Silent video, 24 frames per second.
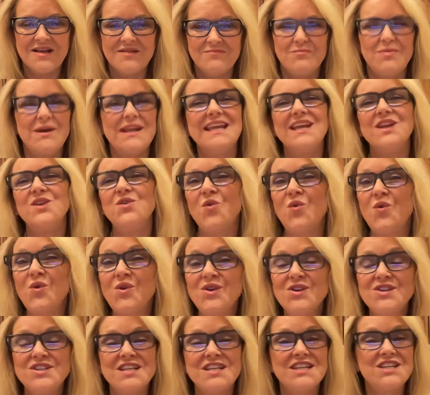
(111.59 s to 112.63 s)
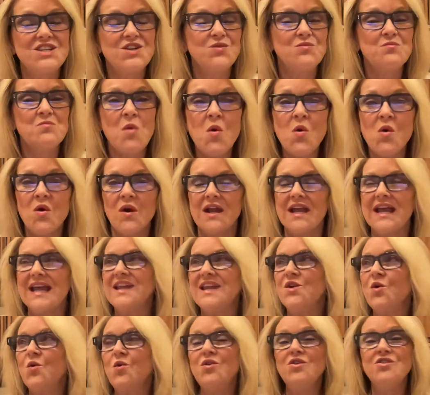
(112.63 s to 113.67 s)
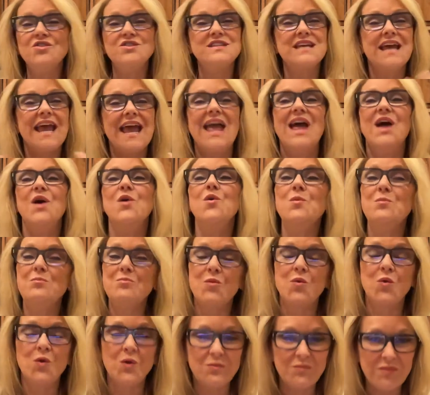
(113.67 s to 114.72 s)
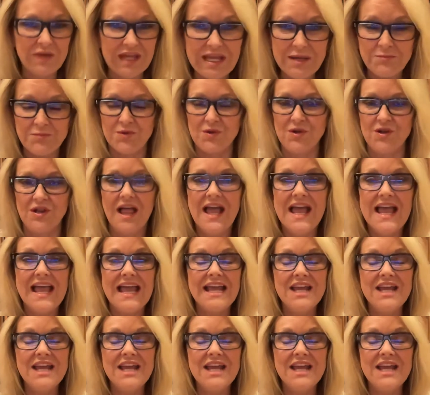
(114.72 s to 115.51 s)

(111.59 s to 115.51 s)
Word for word: But in order to do more, in order to help more people,